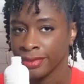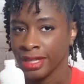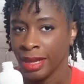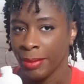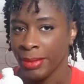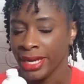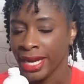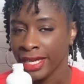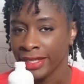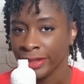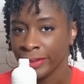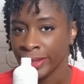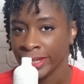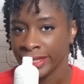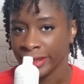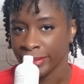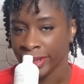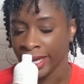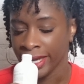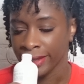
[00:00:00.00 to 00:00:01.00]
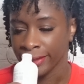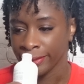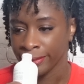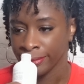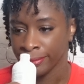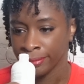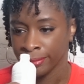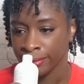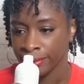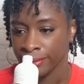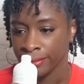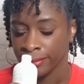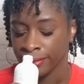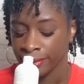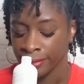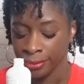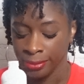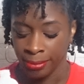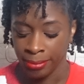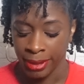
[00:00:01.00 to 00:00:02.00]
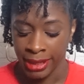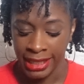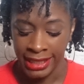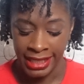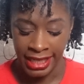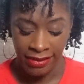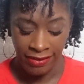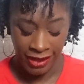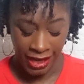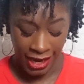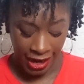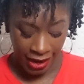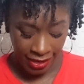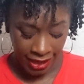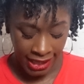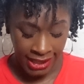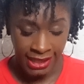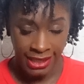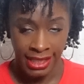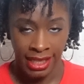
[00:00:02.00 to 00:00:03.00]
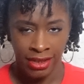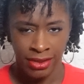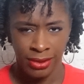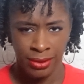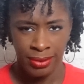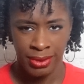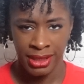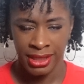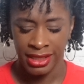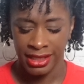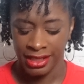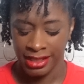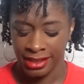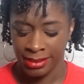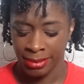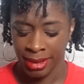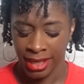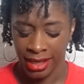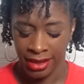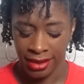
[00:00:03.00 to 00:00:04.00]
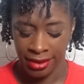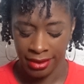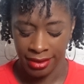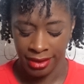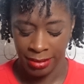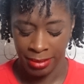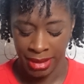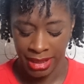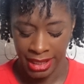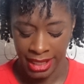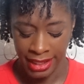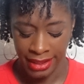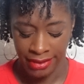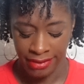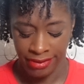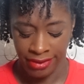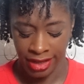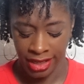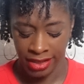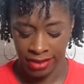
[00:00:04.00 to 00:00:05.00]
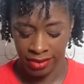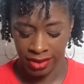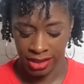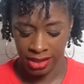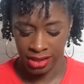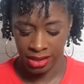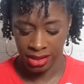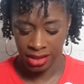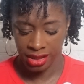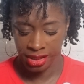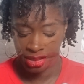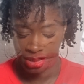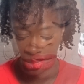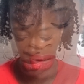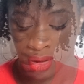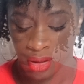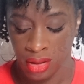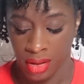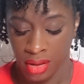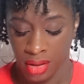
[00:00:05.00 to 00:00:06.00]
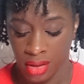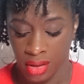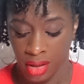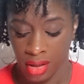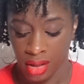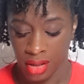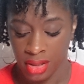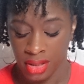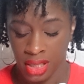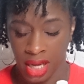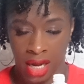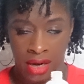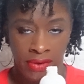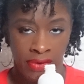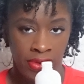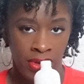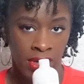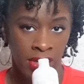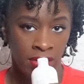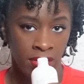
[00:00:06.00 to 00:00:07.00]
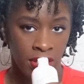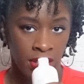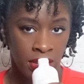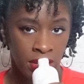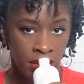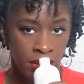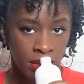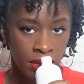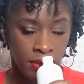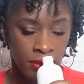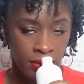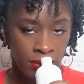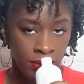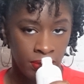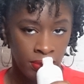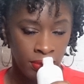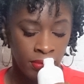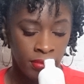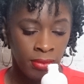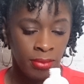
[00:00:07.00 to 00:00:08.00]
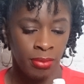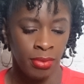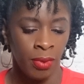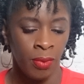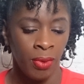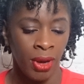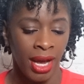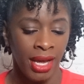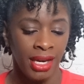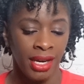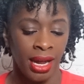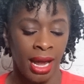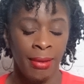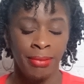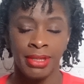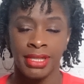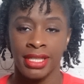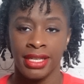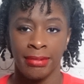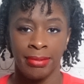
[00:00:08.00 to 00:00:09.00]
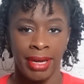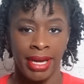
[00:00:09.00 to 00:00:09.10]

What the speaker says: Let me not squeeze the bottle. But it definitely had that sandalwood smell. Let me look at the fragrance. Yeah, same fragrance. But why? I'm still